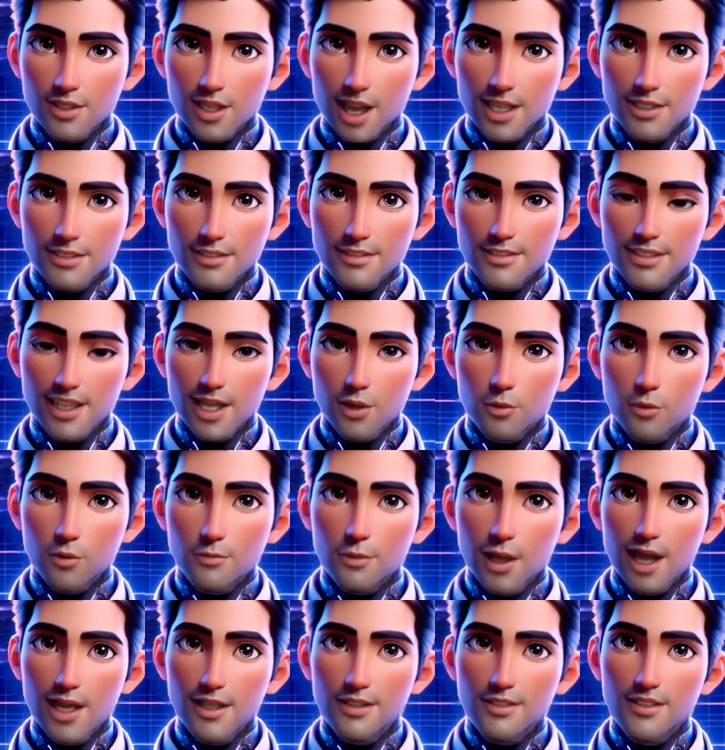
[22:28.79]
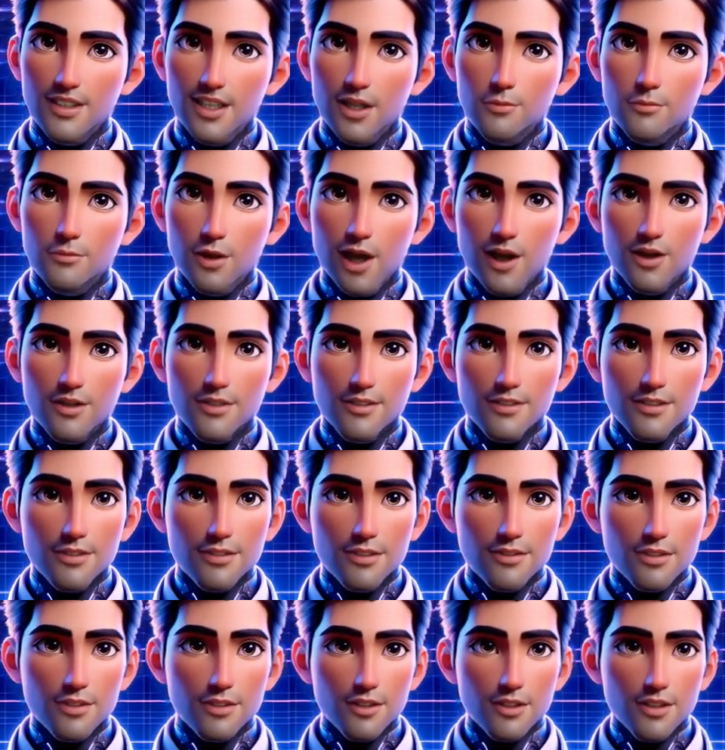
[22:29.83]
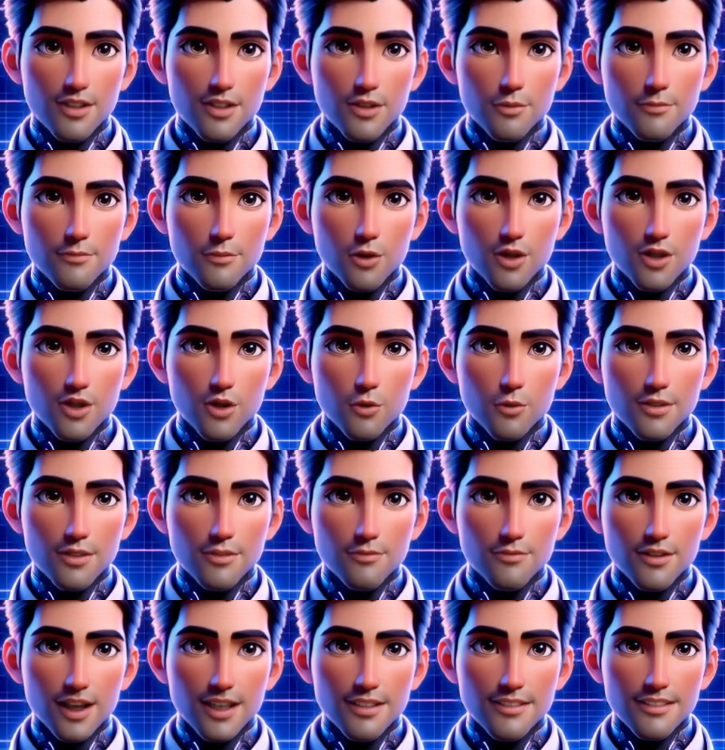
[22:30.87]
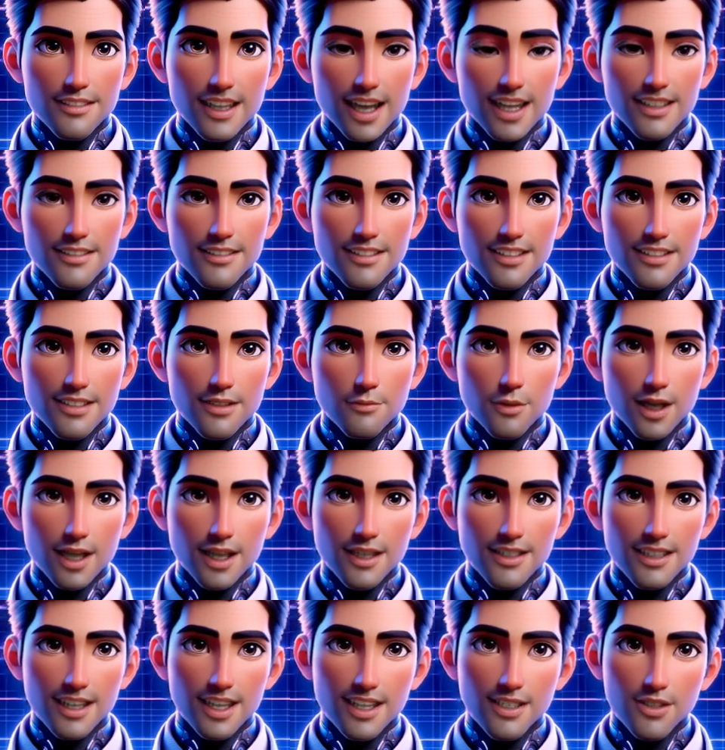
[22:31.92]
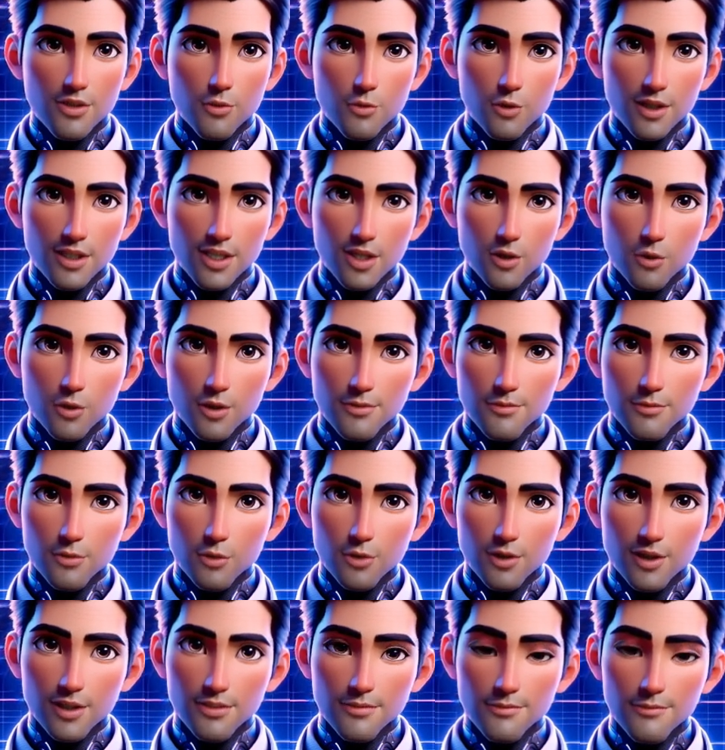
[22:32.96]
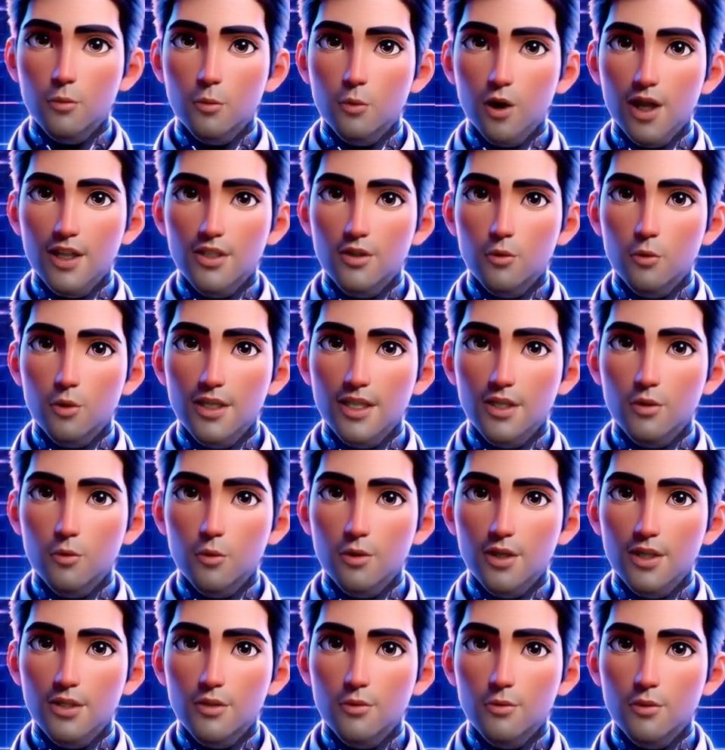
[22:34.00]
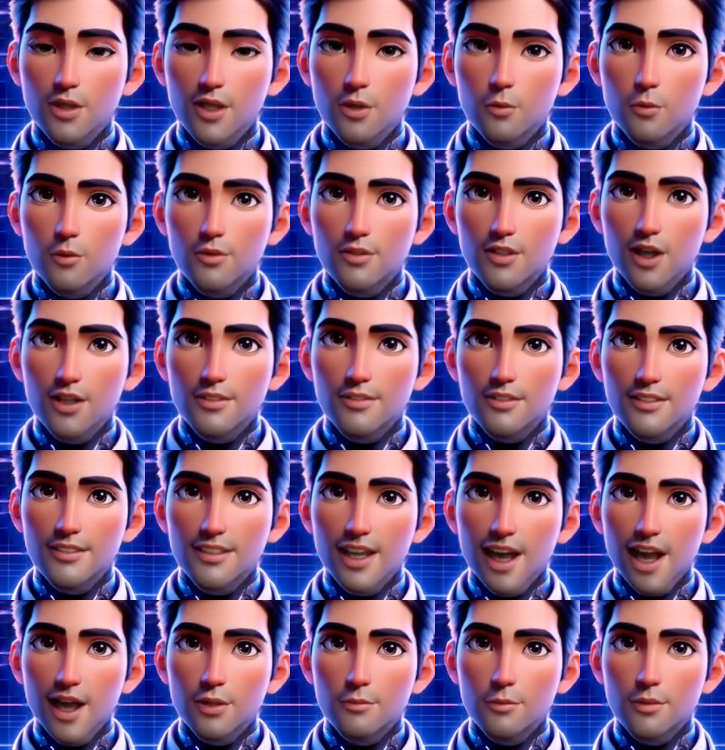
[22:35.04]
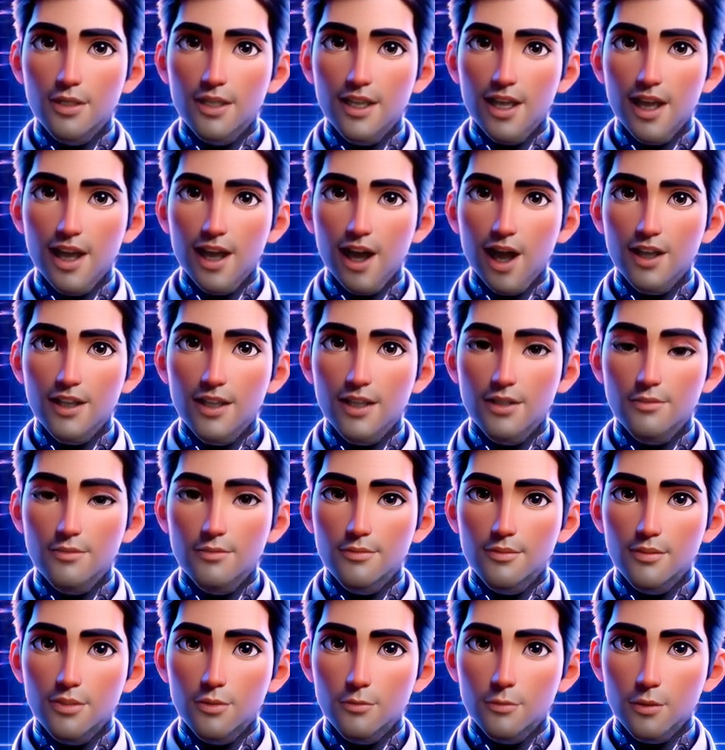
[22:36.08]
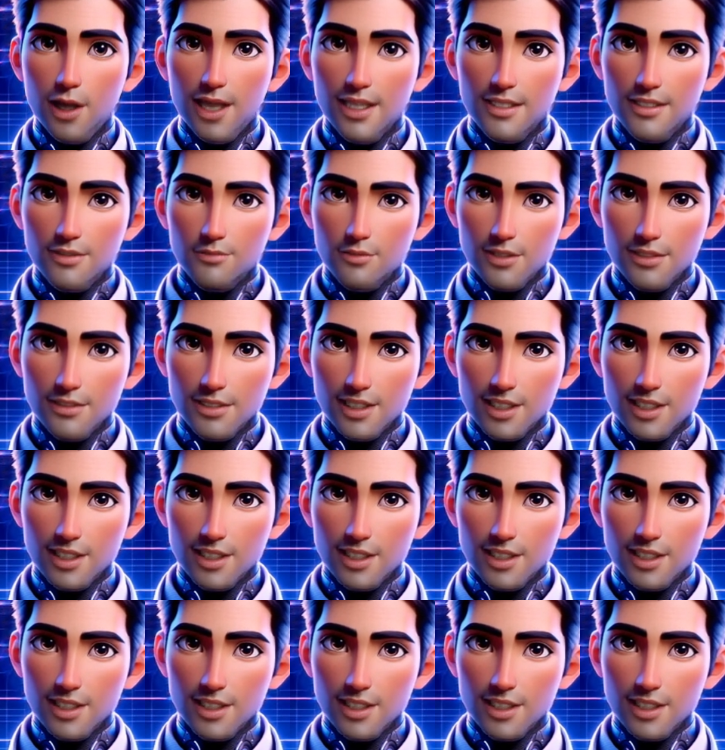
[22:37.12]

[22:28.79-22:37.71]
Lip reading: If you're a software engineer and you have not seen this before, you must be getting freaked out. I hope you are. It's freaking me out. Maybe it's because I don't know enough.